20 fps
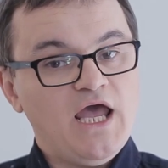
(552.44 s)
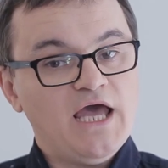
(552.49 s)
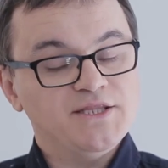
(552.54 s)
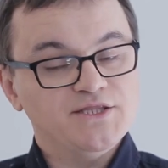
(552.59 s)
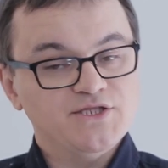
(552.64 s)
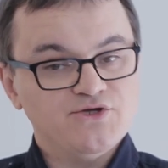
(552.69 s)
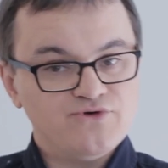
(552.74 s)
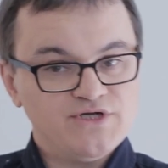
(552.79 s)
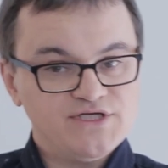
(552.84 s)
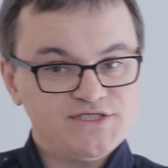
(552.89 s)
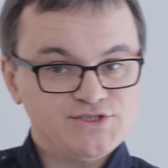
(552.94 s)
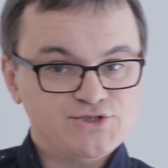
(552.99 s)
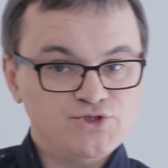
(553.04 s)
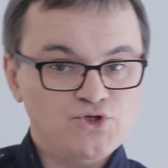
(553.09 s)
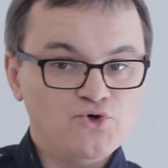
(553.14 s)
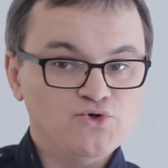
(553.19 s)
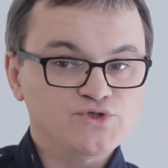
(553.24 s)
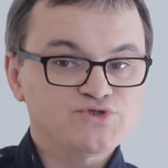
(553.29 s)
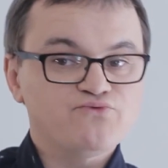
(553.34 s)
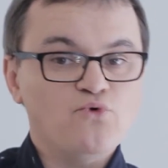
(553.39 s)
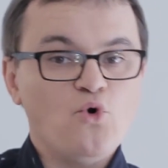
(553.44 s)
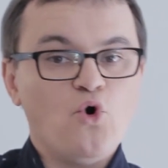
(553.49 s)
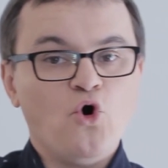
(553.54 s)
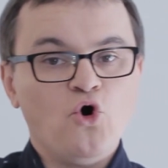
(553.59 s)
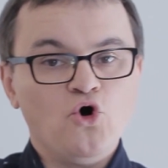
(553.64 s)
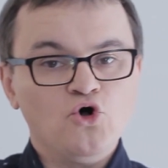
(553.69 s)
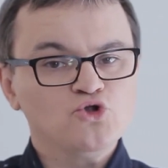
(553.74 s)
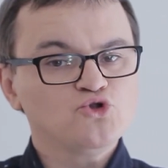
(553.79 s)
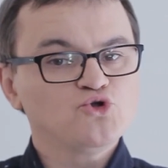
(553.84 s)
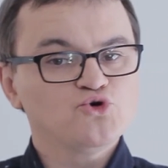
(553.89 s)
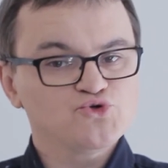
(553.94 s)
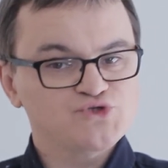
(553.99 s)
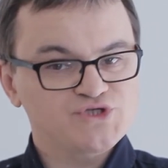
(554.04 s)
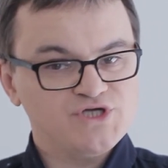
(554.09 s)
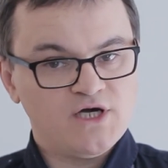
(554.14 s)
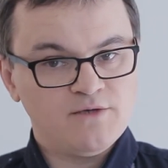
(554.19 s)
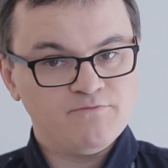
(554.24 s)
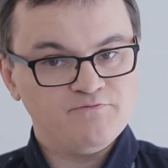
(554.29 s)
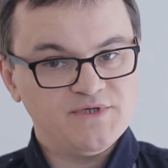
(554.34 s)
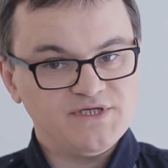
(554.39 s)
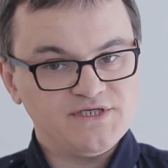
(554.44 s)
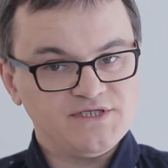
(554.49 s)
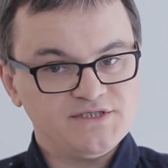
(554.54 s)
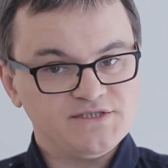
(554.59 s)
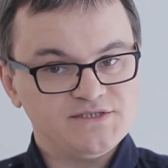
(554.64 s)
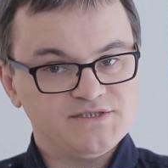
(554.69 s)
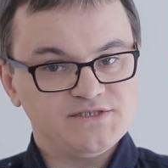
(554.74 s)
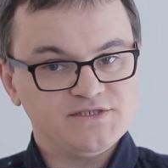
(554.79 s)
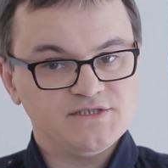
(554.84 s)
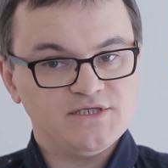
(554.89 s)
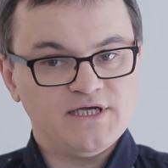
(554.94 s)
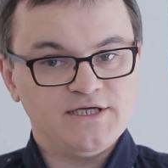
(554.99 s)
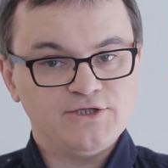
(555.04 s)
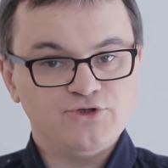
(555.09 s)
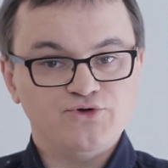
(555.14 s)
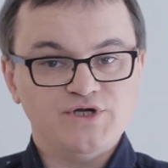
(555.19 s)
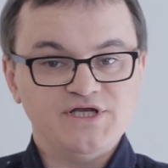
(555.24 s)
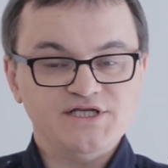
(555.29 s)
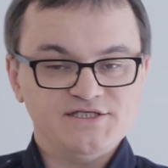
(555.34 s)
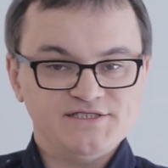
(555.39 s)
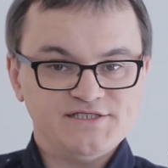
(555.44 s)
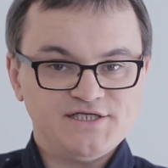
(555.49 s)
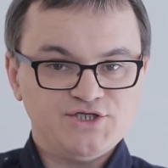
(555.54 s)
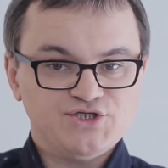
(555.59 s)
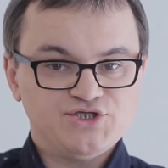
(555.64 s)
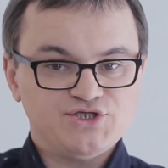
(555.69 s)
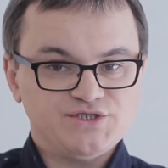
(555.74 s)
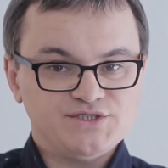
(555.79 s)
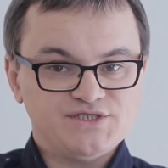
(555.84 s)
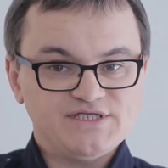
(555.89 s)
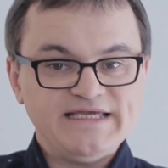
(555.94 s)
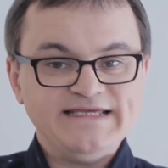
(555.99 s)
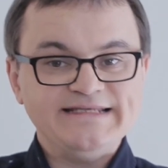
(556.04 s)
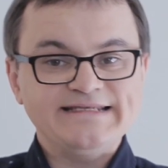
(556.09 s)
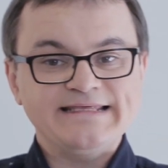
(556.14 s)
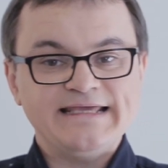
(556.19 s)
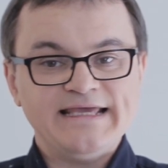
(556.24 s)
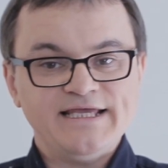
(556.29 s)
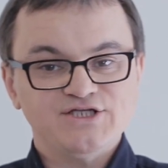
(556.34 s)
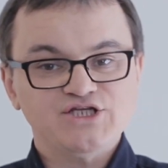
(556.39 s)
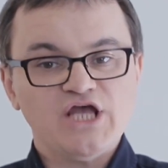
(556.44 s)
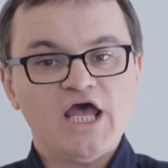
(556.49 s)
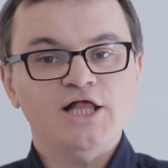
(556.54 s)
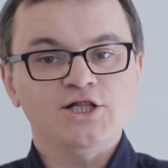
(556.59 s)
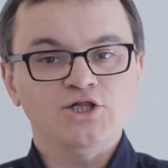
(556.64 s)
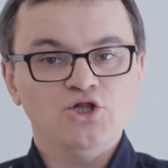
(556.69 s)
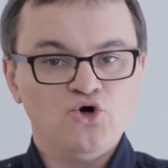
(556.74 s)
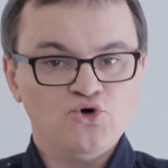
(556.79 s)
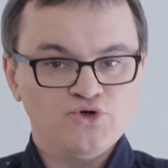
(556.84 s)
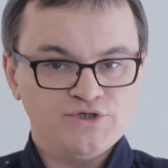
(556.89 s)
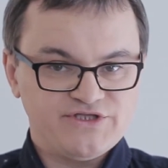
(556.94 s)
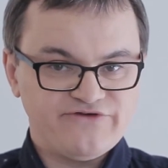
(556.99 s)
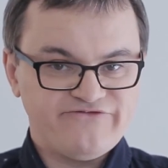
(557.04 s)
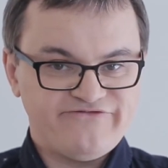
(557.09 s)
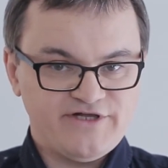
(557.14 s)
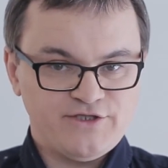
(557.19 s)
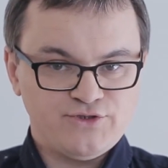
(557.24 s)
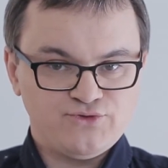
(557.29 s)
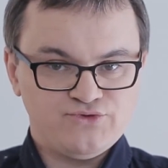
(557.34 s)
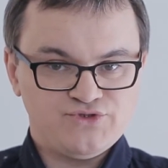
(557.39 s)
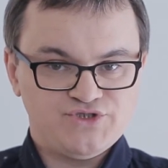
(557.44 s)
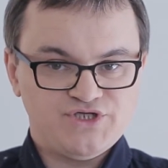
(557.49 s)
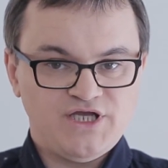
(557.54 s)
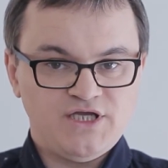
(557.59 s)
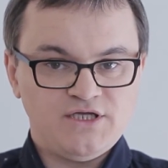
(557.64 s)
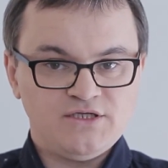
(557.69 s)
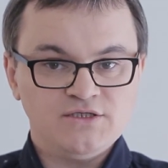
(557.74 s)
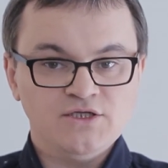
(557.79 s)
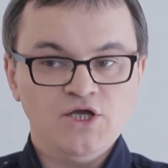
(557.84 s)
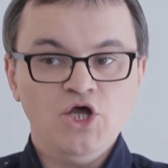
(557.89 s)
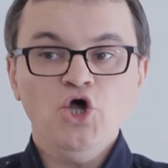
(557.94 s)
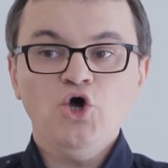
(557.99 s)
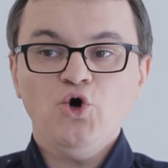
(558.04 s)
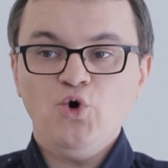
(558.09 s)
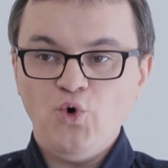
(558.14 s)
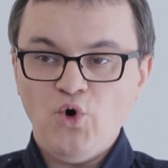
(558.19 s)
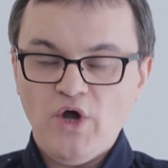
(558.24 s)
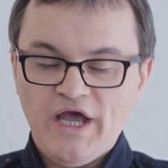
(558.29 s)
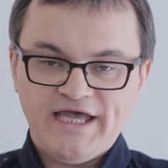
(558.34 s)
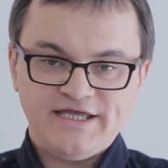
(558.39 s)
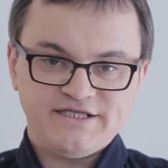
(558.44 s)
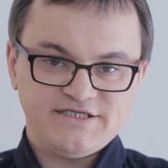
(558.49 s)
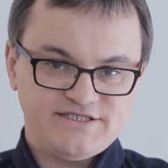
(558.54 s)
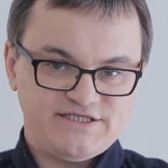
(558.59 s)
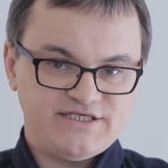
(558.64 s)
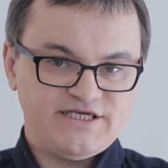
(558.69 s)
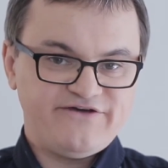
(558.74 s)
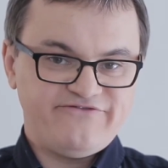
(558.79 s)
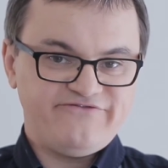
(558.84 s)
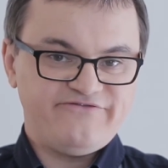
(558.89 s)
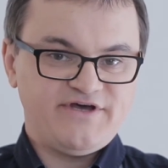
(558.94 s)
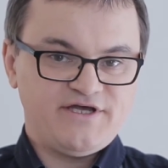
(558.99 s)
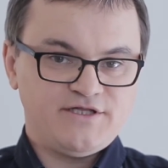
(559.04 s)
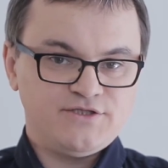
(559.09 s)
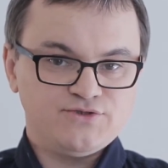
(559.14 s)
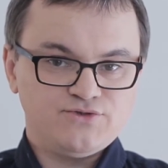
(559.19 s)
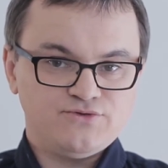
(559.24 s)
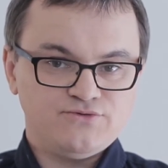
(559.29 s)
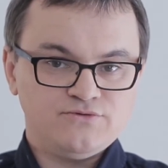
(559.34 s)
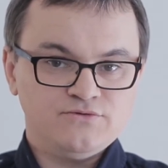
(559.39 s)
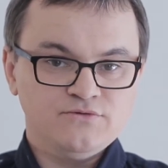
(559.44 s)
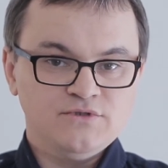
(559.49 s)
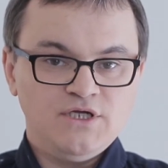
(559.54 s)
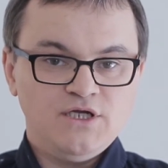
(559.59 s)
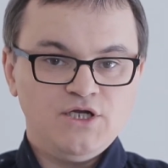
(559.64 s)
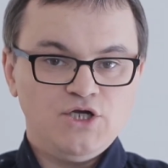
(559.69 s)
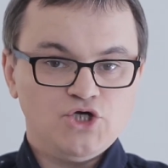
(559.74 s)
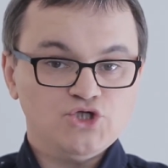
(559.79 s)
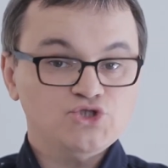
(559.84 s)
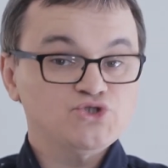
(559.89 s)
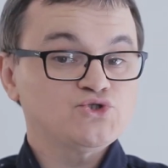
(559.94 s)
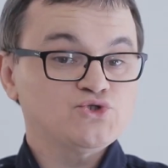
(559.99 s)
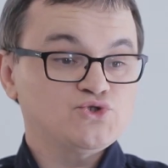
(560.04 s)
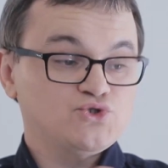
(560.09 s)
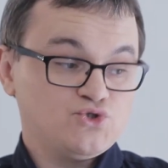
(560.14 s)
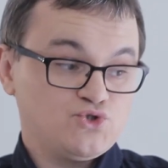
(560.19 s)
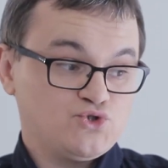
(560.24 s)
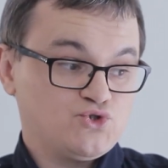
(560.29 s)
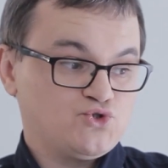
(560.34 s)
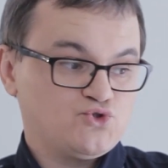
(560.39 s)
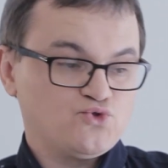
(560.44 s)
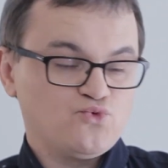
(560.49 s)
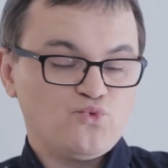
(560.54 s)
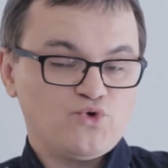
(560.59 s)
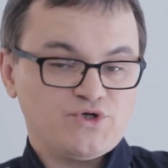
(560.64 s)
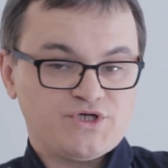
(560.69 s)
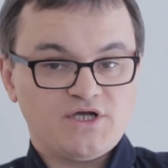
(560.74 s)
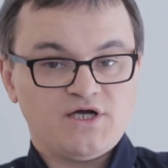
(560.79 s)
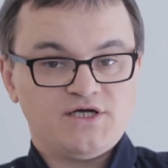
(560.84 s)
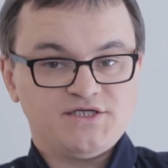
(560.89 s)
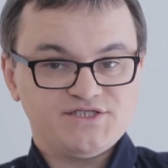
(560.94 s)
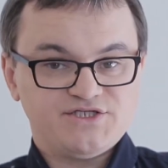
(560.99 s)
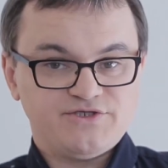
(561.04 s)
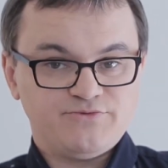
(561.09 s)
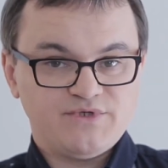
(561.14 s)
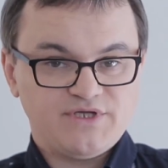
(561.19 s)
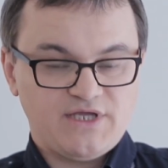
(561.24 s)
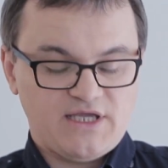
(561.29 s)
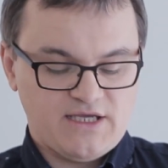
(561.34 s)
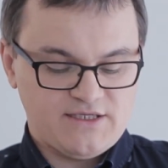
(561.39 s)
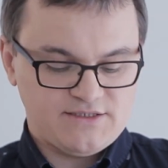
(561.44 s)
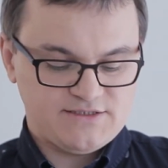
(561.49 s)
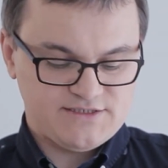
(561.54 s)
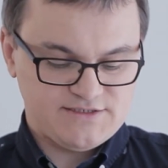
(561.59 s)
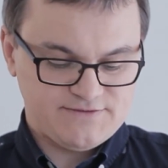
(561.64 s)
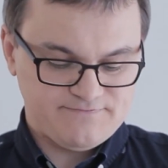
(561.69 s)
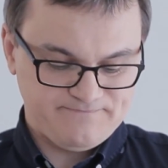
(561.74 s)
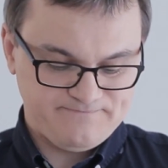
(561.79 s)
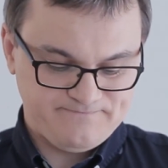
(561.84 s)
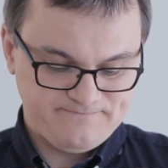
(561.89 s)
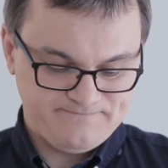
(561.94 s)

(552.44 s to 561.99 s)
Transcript: and the rest goes for all those companies and organizations engaged along the value chain who add their value to what customer gets.